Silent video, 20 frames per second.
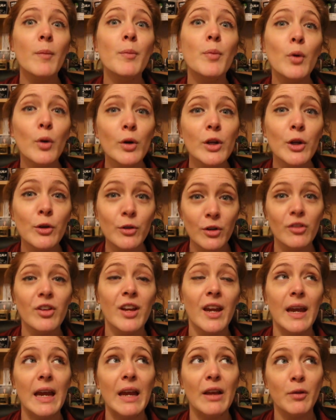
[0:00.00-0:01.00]
I bore you to
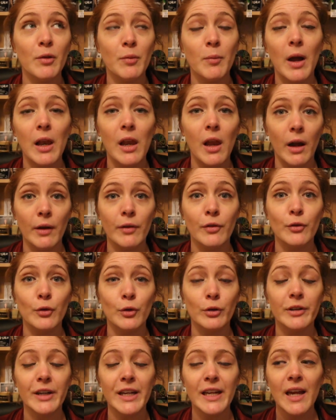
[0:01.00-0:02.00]
tears with my life
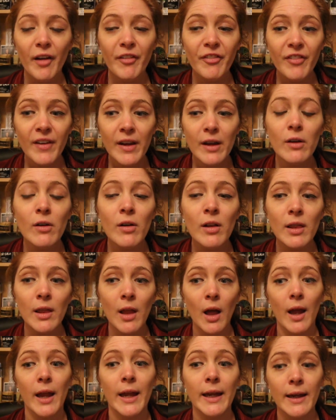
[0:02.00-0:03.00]
story, I feel
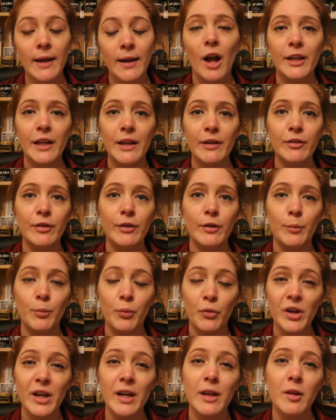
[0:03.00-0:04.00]
like I need to
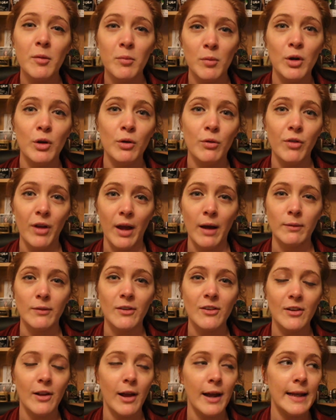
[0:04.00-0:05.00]
bring the mood down
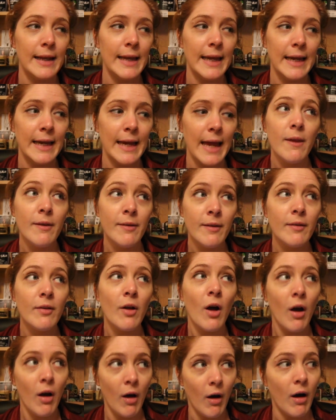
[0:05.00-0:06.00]
slightly. This is
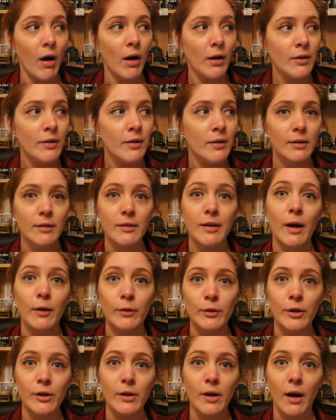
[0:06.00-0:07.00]
hard to
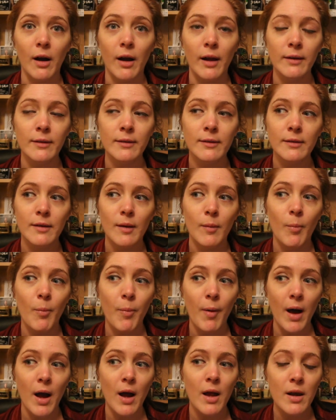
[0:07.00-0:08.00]
tell you guys,
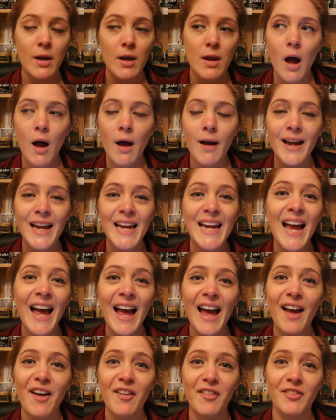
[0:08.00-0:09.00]
but I
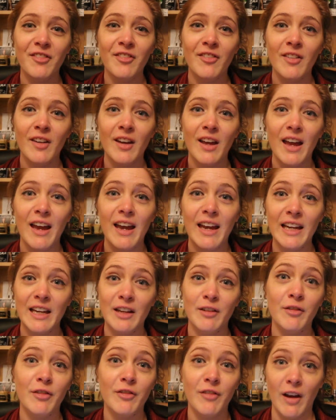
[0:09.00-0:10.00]
have a
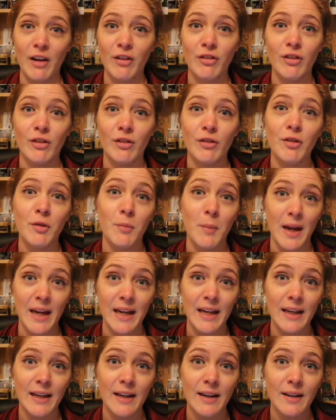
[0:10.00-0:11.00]
confession to
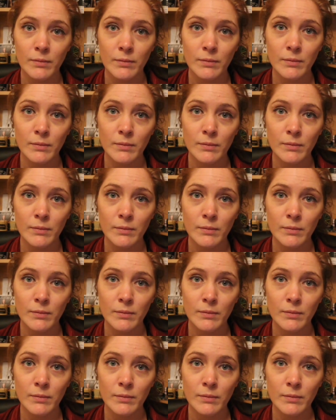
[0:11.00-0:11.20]
make.